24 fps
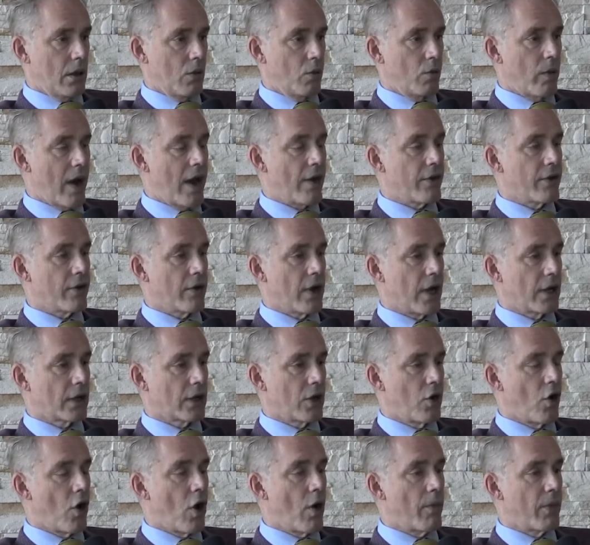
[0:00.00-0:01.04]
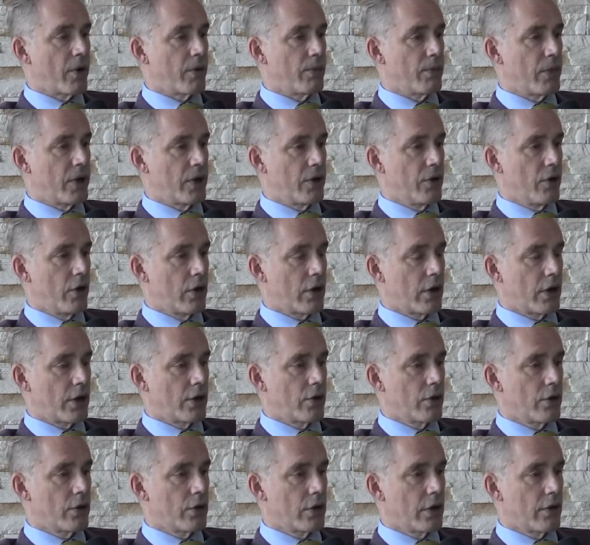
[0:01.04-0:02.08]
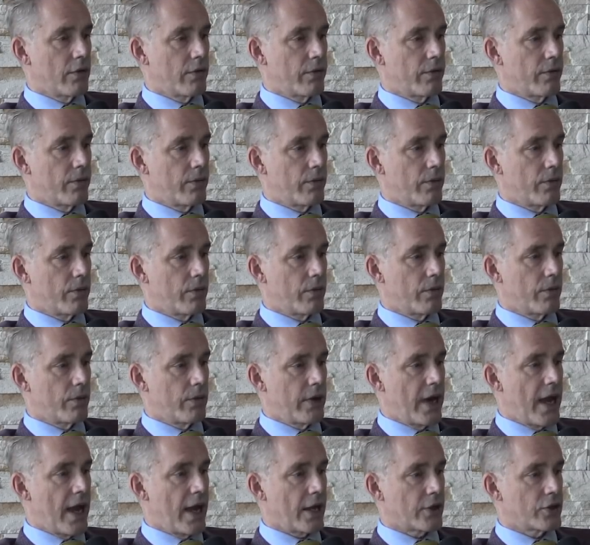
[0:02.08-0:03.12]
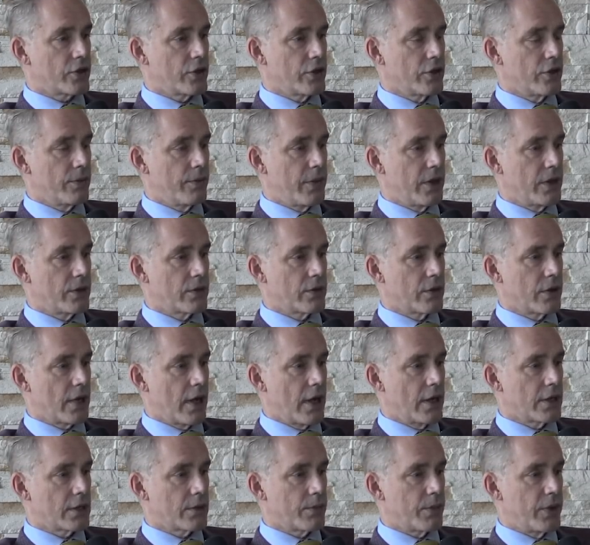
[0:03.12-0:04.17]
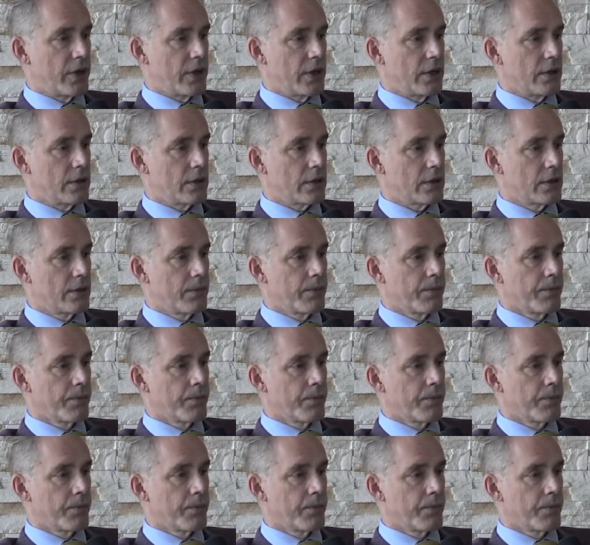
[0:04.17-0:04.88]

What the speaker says: rather uncommon but not unheard of reaction to benzodiazepines